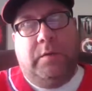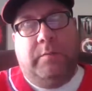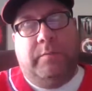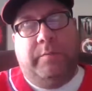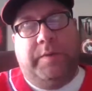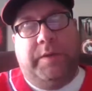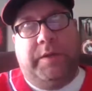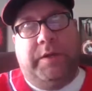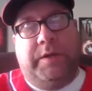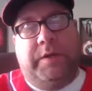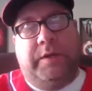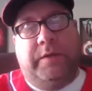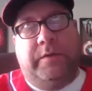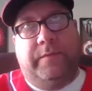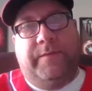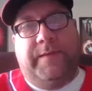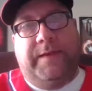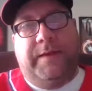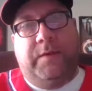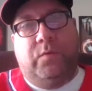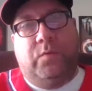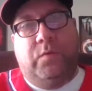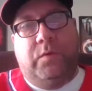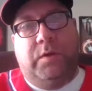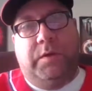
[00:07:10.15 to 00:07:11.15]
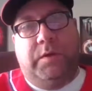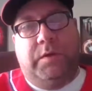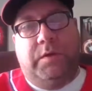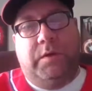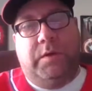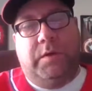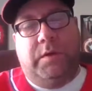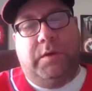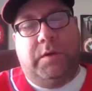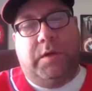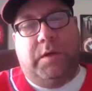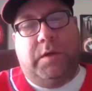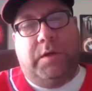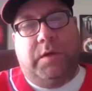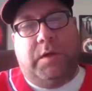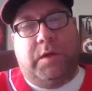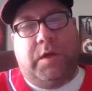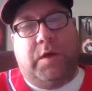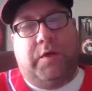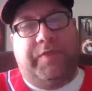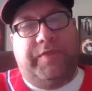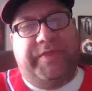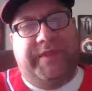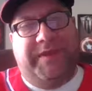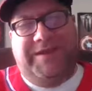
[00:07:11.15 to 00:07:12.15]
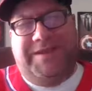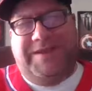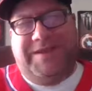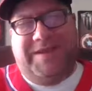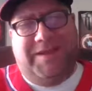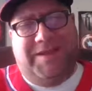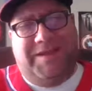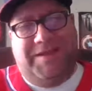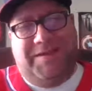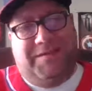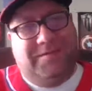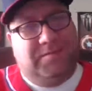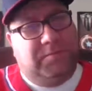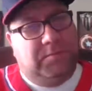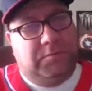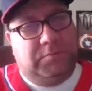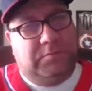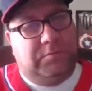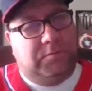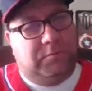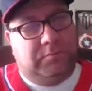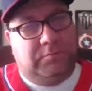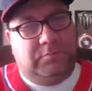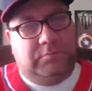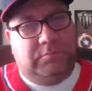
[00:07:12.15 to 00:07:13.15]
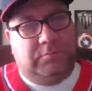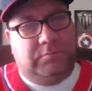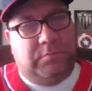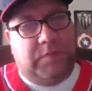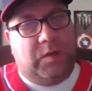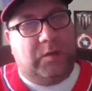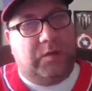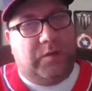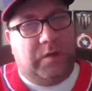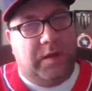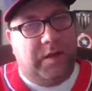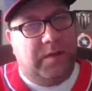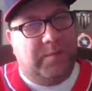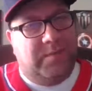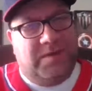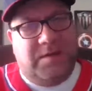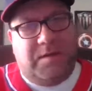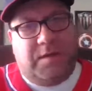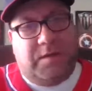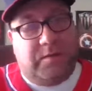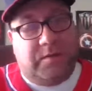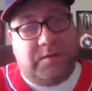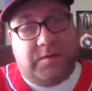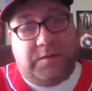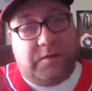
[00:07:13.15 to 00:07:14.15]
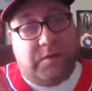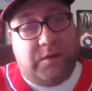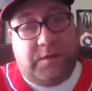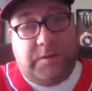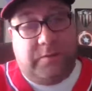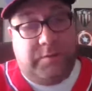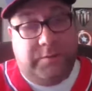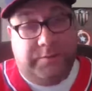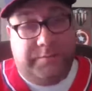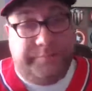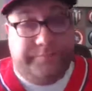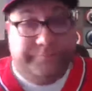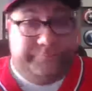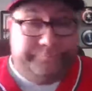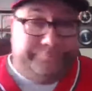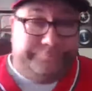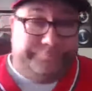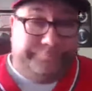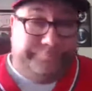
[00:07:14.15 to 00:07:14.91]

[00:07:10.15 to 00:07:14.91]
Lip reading: but they wouldn't authenticate it. They'd grade it, but not authenticate. I don't know.